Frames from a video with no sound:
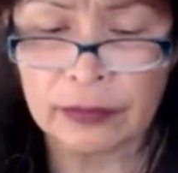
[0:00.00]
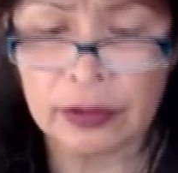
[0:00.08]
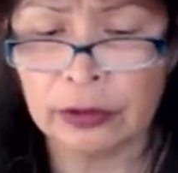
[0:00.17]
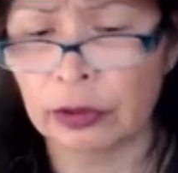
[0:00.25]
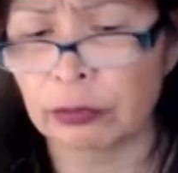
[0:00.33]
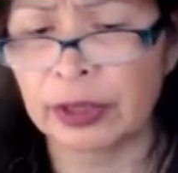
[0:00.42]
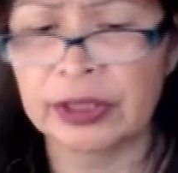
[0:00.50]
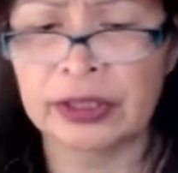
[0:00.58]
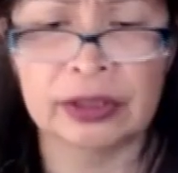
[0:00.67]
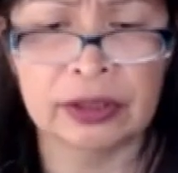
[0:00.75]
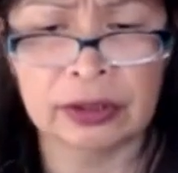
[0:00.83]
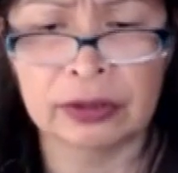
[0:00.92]
The
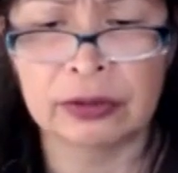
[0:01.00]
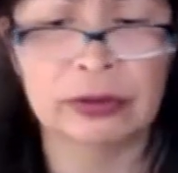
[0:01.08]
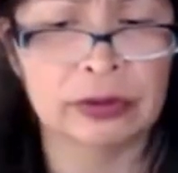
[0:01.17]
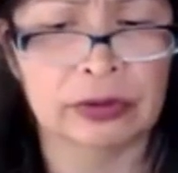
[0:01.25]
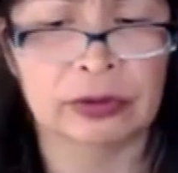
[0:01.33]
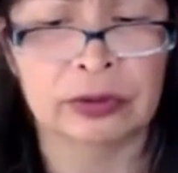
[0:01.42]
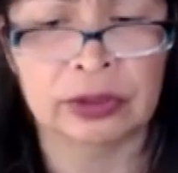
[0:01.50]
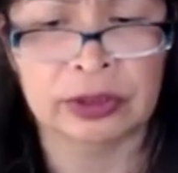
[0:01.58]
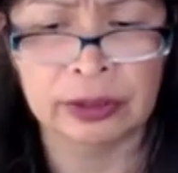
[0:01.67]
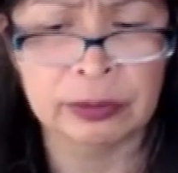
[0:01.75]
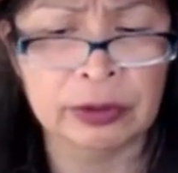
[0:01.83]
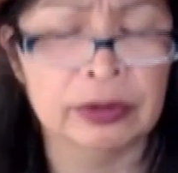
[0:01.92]
racing canoes are
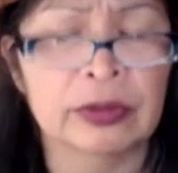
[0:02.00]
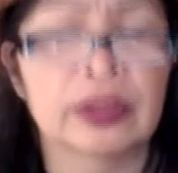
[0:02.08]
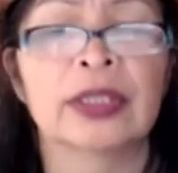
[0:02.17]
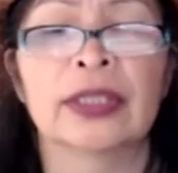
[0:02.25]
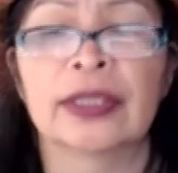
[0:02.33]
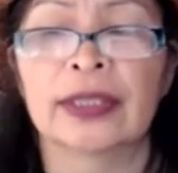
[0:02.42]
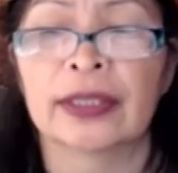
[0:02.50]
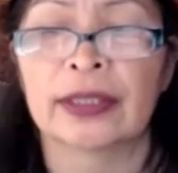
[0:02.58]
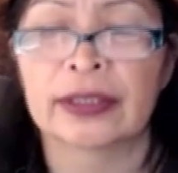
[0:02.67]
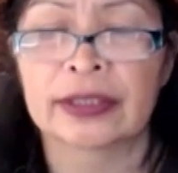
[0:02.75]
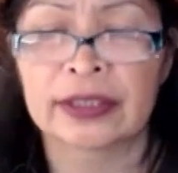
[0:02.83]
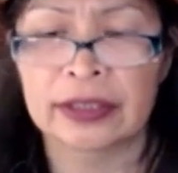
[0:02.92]
slimmer,
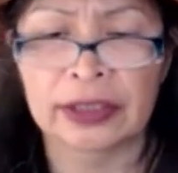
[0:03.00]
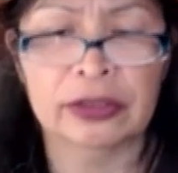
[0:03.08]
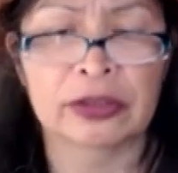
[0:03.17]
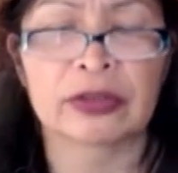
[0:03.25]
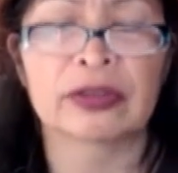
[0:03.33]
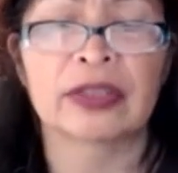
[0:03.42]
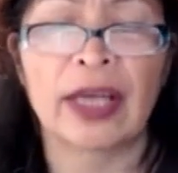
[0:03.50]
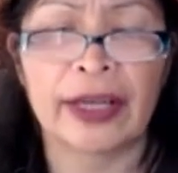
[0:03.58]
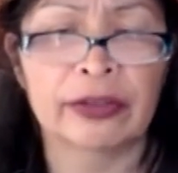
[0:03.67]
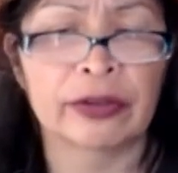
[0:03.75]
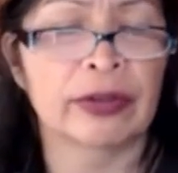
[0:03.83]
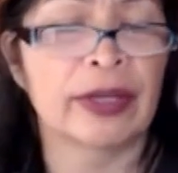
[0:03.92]
slicker,
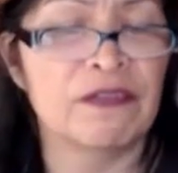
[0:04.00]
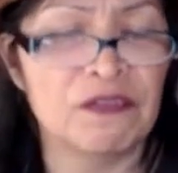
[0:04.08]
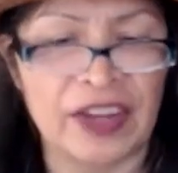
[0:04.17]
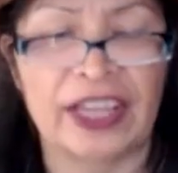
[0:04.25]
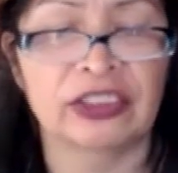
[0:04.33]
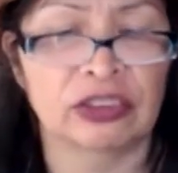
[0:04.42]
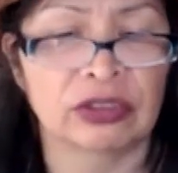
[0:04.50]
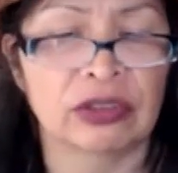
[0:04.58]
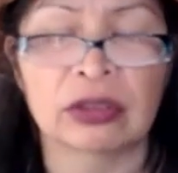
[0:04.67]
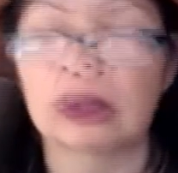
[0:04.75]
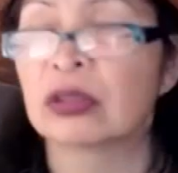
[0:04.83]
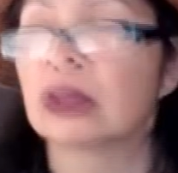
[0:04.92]
lighter, and
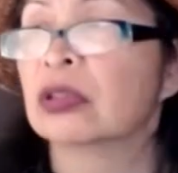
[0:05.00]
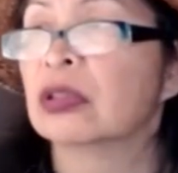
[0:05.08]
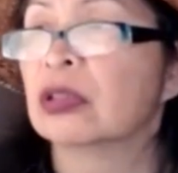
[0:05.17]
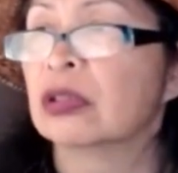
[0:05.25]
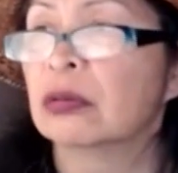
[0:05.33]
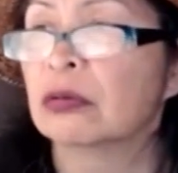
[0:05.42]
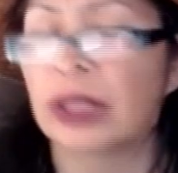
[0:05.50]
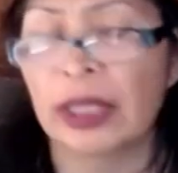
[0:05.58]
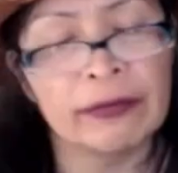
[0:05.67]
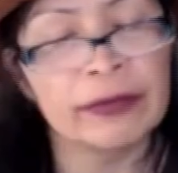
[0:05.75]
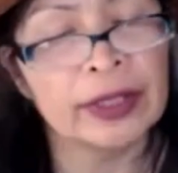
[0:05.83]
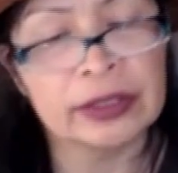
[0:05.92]
faster. We
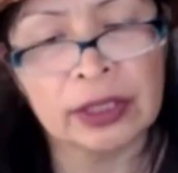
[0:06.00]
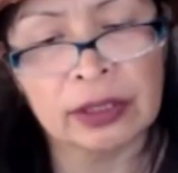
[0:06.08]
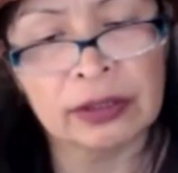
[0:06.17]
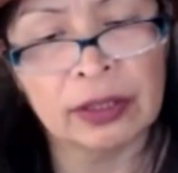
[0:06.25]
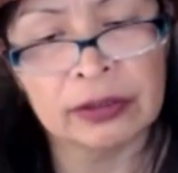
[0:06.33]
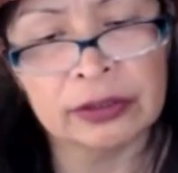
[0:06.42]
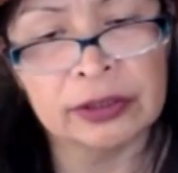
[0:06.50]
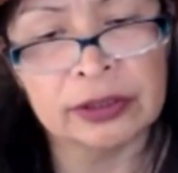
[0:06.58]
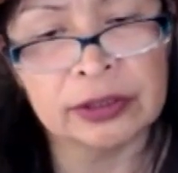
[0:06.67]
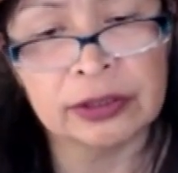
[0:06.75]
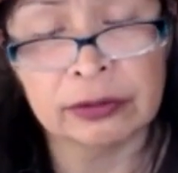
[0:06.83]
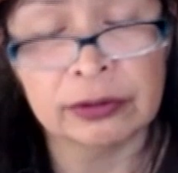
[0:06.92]
have that technology
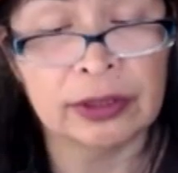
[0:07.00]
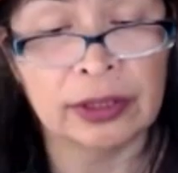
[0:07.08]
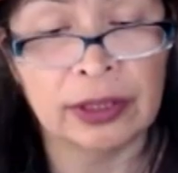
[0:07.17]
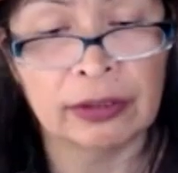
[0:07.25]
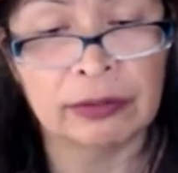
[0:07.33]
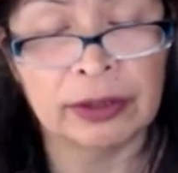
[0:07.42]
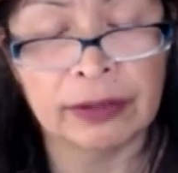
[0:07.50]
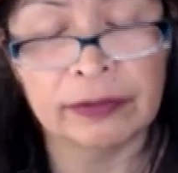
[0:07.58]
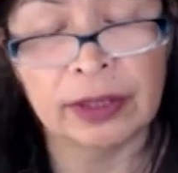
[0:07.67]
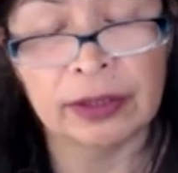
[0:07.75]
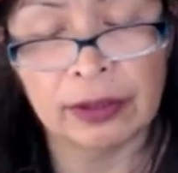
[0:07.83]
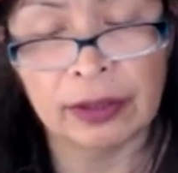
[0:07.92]
still today. We have
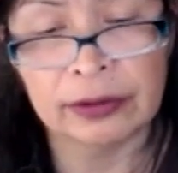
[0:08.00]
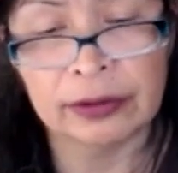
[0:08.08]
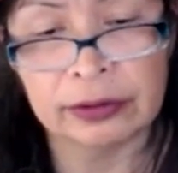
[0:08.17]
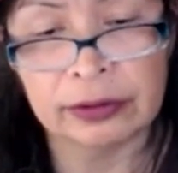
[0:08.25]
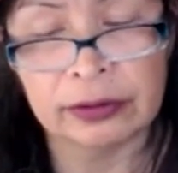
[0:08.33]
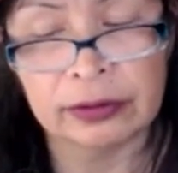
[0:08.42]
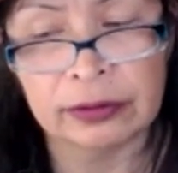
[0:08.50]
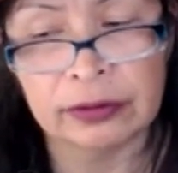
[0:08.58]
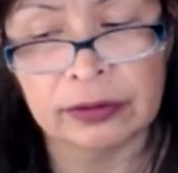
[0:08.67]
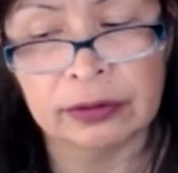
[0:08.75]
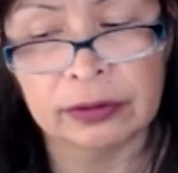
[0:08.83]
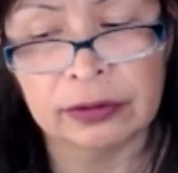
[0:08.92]
that knowledge.
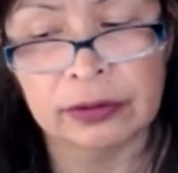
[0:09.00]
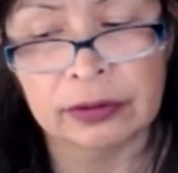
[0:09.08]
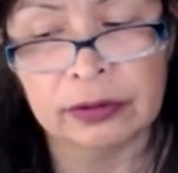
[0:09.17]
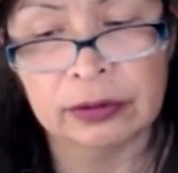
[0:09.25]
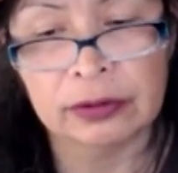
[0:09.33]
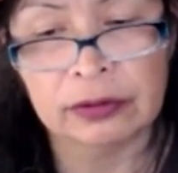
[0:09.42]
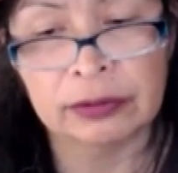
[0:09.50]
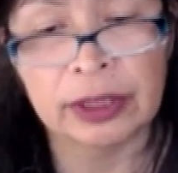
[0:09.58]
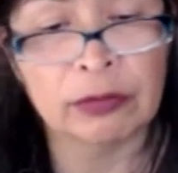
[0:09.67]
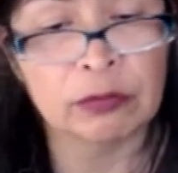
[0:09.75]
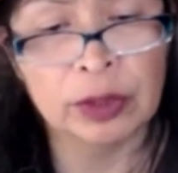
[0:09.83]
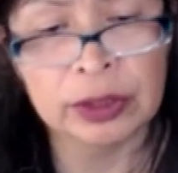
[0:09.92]
We
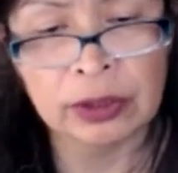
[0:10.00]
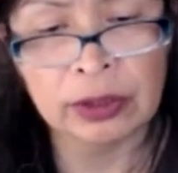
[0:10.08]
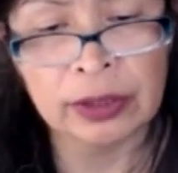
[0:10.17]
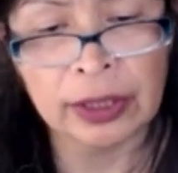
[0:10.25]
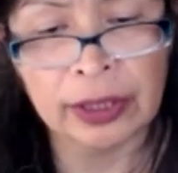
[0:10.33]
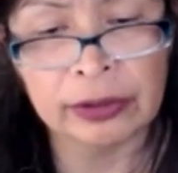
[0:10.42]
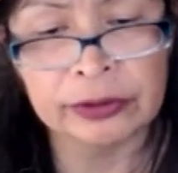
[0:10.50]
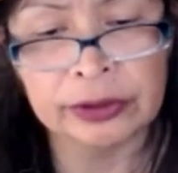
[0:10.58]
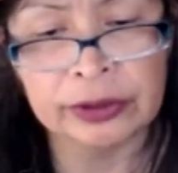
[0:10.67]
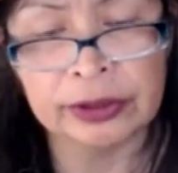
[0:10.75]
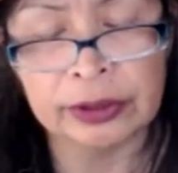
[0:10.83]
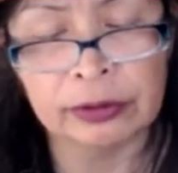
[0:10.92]
have one longhouse
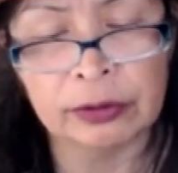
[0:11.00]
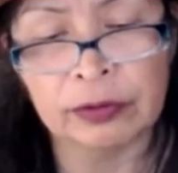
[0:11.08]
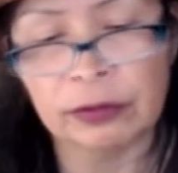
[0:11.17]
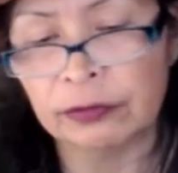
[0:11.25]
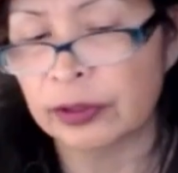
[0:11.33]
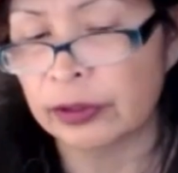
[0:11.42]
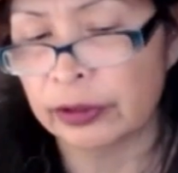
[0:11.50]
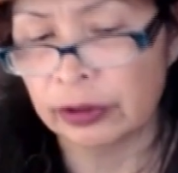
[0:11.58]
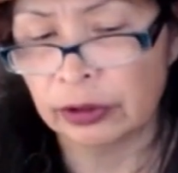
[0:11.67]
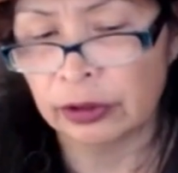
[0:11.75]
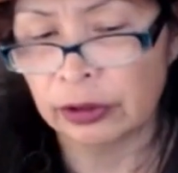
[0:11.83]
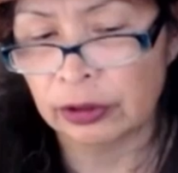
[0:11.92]
in the center of our
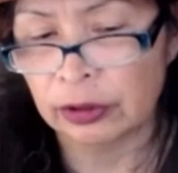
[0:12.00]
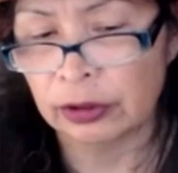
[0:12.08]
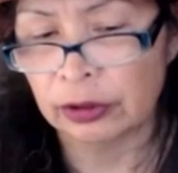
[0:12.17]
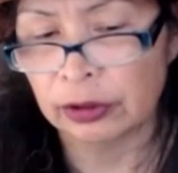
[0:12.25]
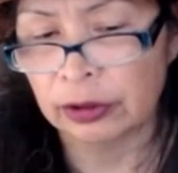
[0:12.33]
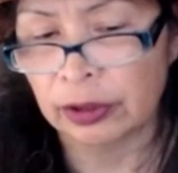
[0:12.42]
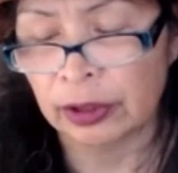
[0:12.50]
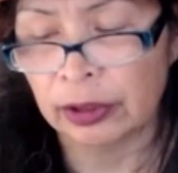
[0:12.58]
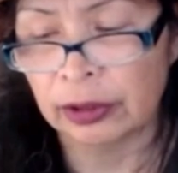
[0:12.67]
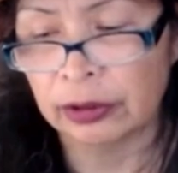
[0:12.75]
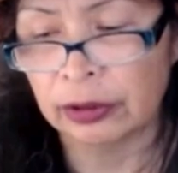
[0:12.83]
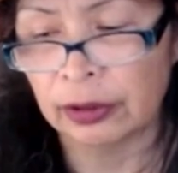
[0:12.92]
village,
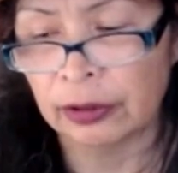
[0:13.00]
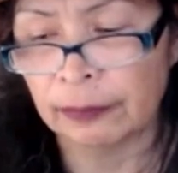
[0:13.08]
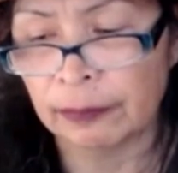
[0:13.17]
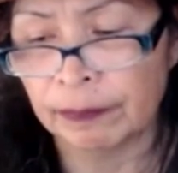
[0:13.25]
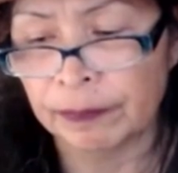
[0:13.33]
and